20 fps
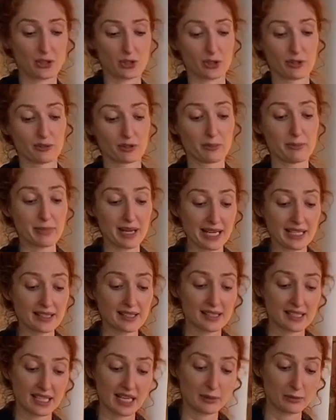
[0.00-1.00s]
sort of remain
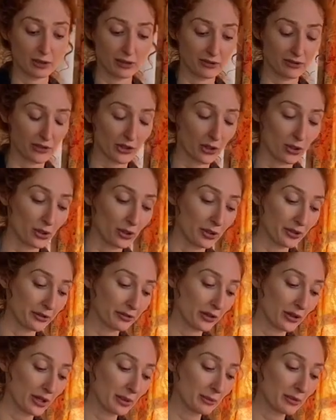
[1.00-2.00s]
stable for the whole
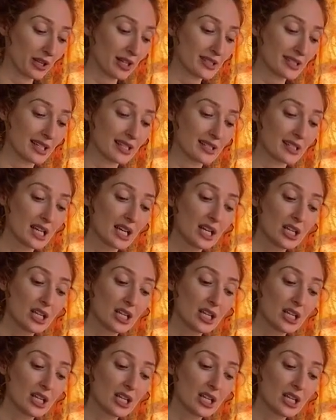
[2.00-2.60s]
throwing process,